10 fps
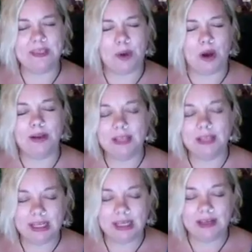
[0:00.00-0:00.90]

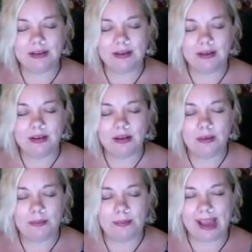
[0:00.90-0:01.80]
partly
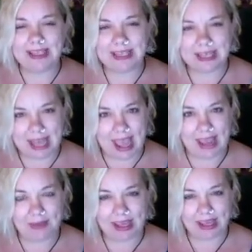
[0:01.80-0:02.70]
my DNA and
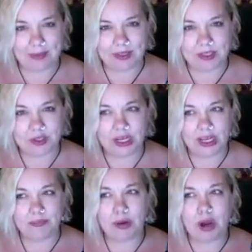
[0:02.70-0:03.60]
my chemistry,
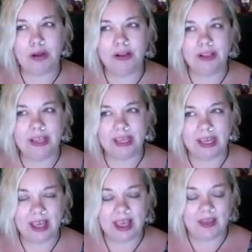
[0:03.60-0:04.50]
and partly
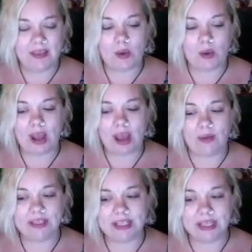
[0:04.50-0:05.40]
that when I
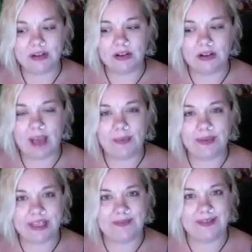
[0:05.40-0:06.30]
was little, I was
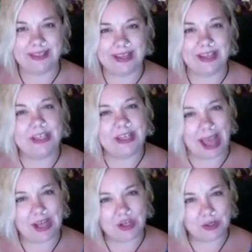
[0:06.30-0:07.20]
given such a
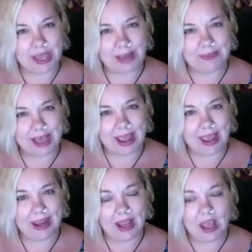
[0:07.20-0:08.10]
natural type
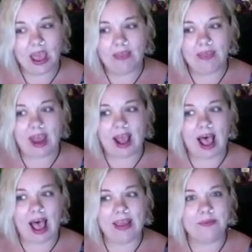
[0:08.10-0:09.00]
diet that
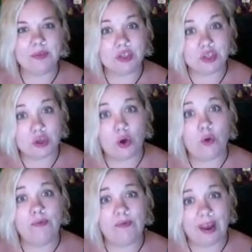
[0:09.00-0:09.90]
I am
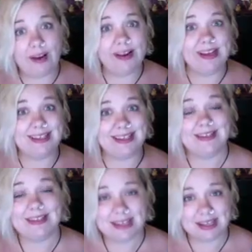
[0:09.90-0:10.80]
so very
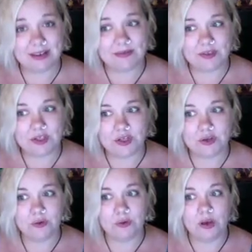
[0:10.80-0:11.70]
sensitive
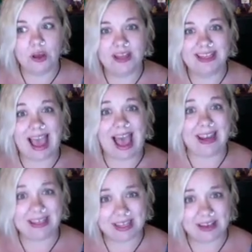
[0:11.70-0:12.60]
to
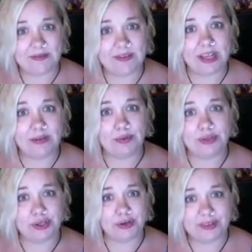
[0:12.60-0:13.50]
additives and
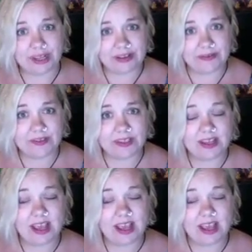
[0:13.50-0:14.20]
preservatives